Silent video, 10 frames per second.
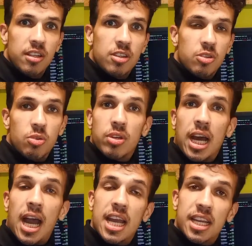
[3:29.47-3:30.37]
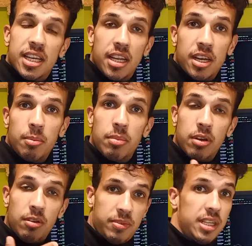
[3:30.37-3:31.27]
So the higher the number
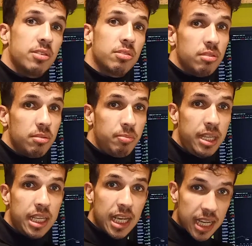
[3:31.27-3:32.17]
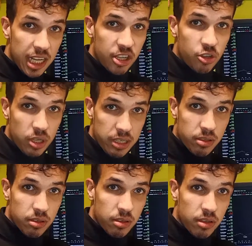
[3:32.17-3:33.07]
of this PE ratio
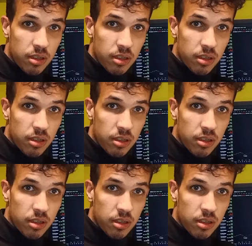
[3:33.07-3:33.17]
is,